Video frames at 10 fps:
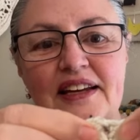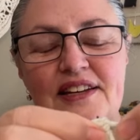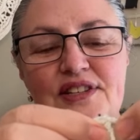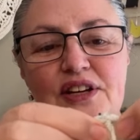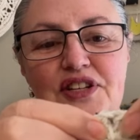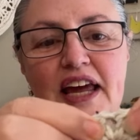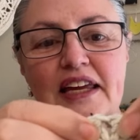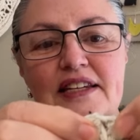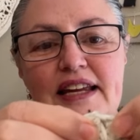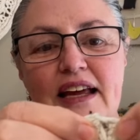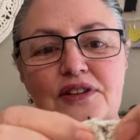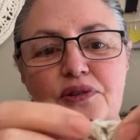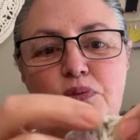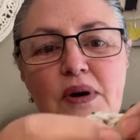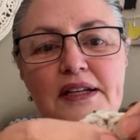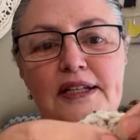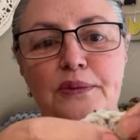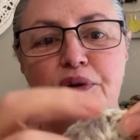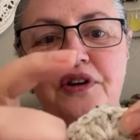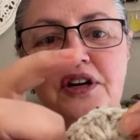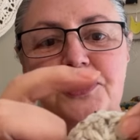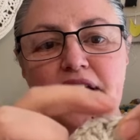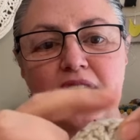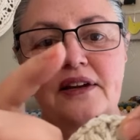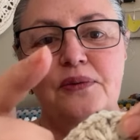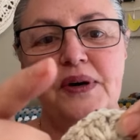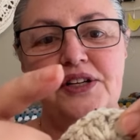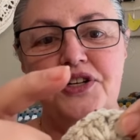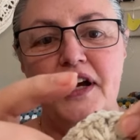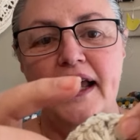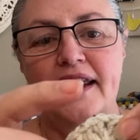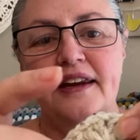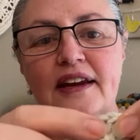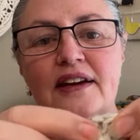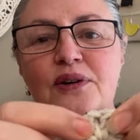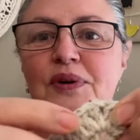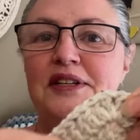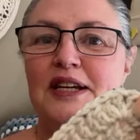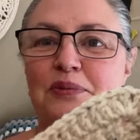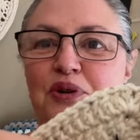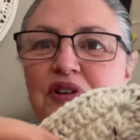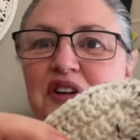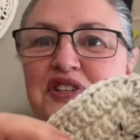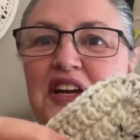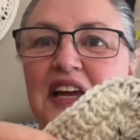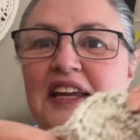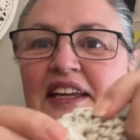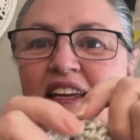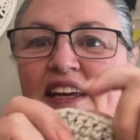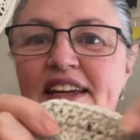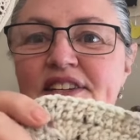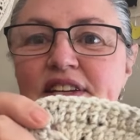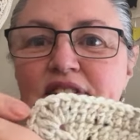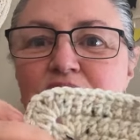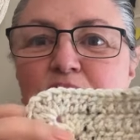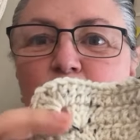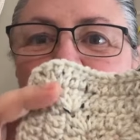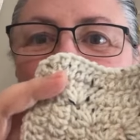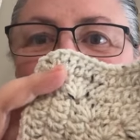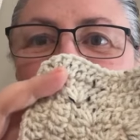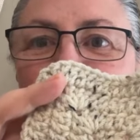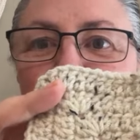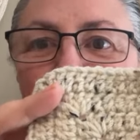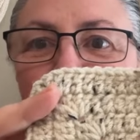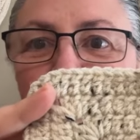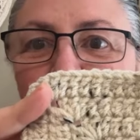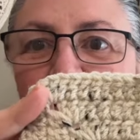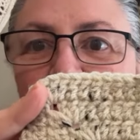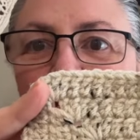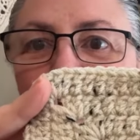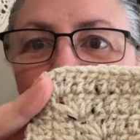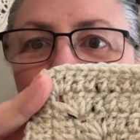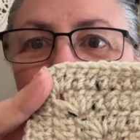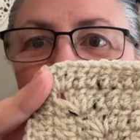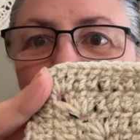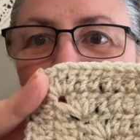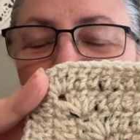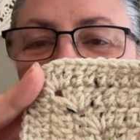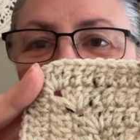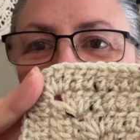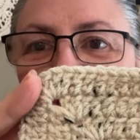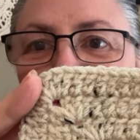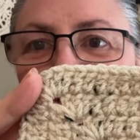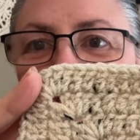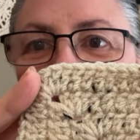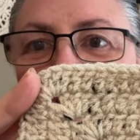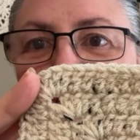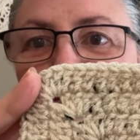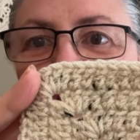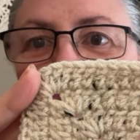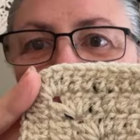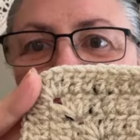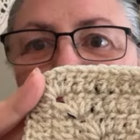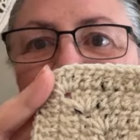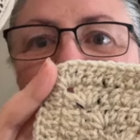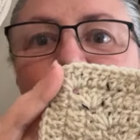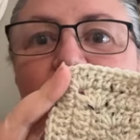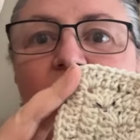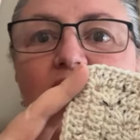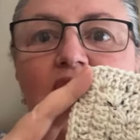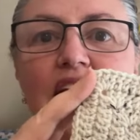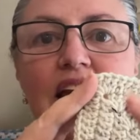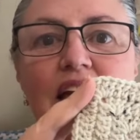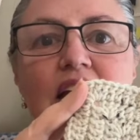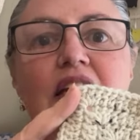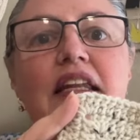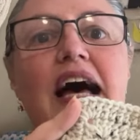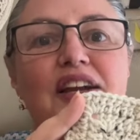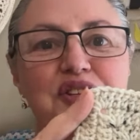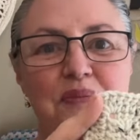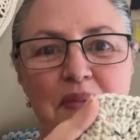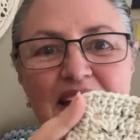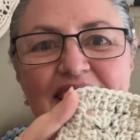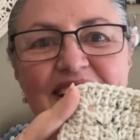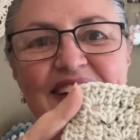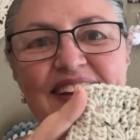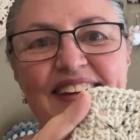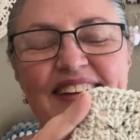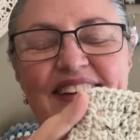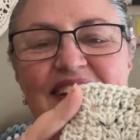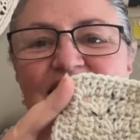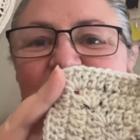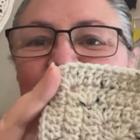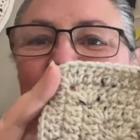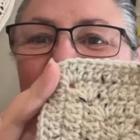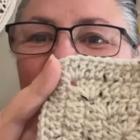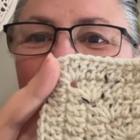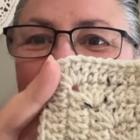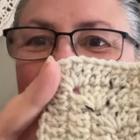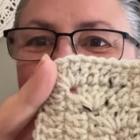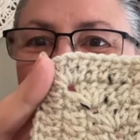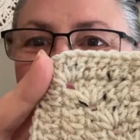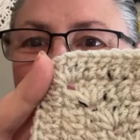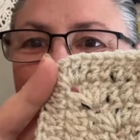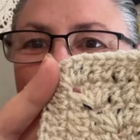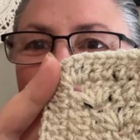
So take it down to one double crochet, one chain, one double crochet, just as a way to be able to use this square in a larger manner, if that makes sense.